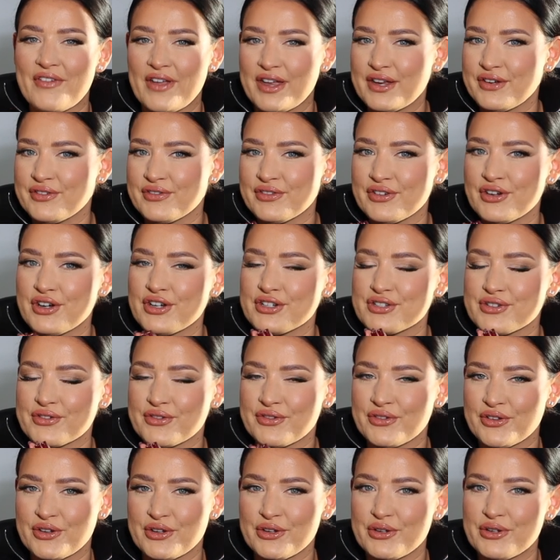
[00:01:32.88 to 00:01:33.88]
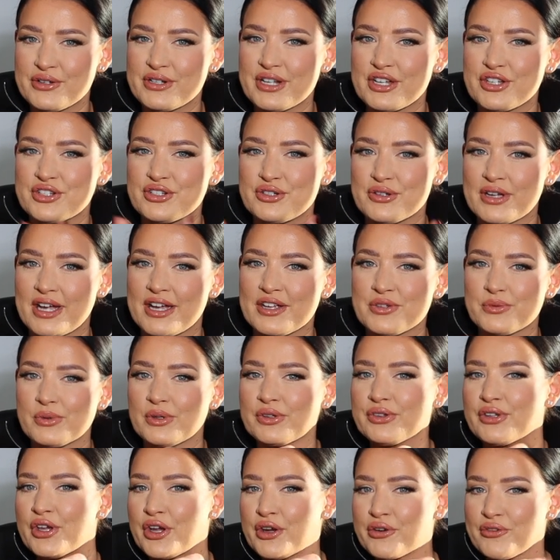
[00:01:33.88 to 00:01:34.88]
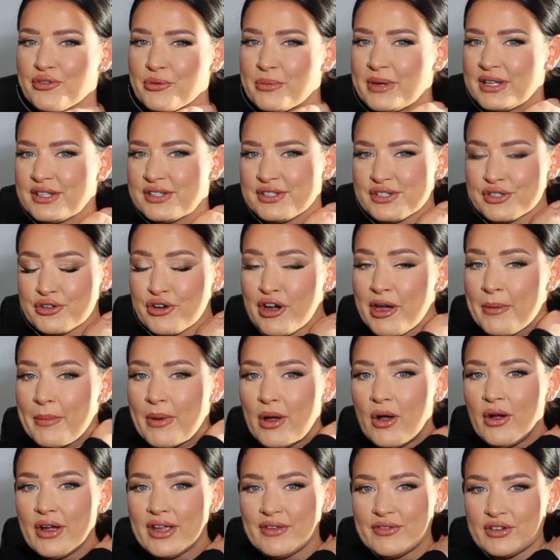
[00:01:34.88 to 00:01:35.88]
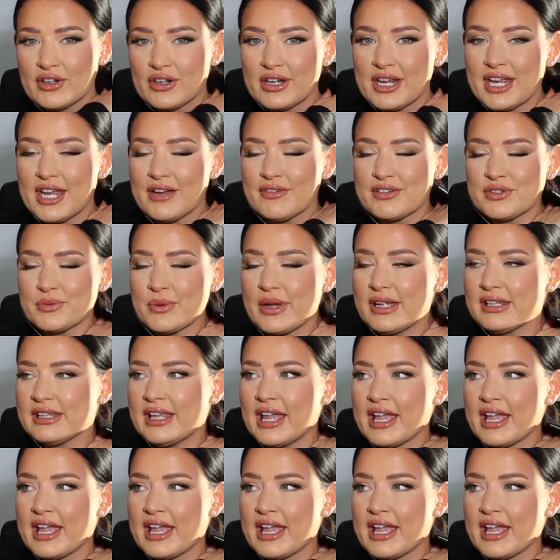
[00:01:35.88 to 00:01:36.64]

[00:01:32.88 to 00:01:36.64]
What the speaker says: favorite food, as you guys will know from Instagram or even on here as well,